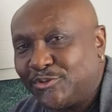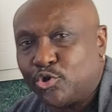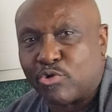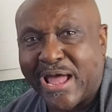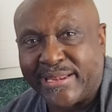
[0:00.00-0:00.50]

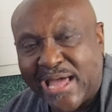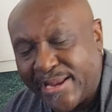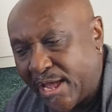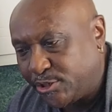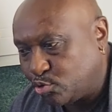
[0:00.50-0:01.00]
you're right.
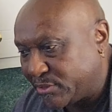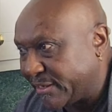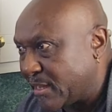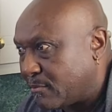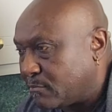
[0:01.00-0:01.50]
I, I do
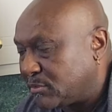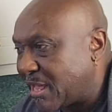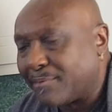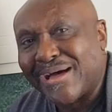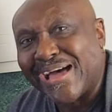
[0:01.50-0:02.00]
think I, a
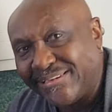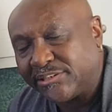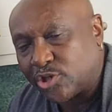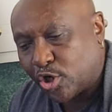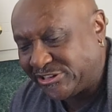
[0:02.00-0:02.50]
lot of my
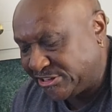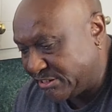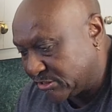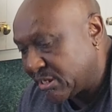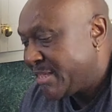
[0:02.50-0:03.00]
ideas are
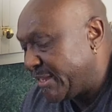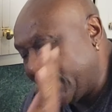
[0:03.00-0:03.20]
genius.